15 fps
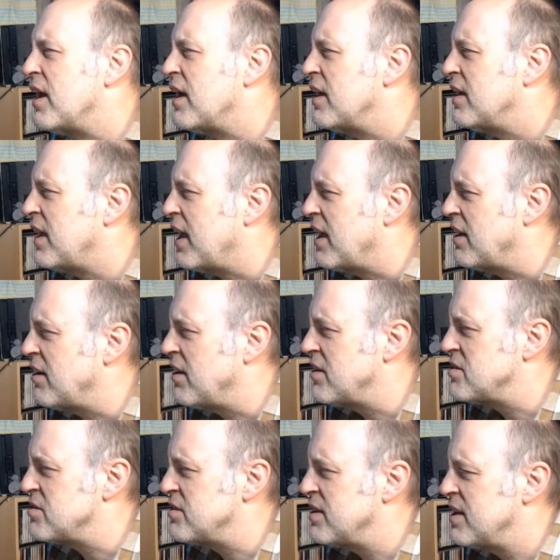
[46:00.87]
Can't
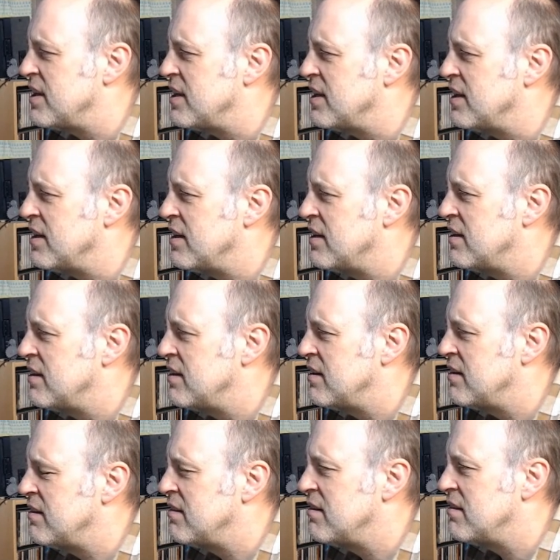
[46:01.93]
ascertain.
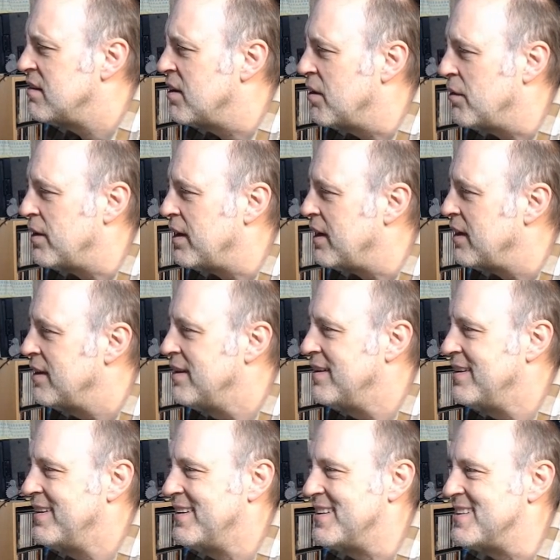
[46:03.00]
Okay.
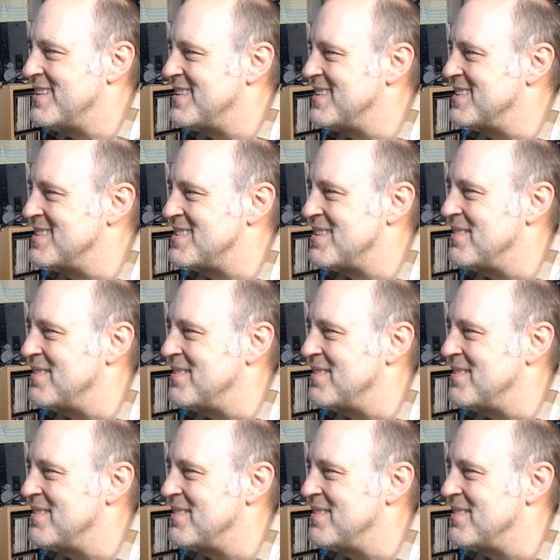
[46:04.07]
This is so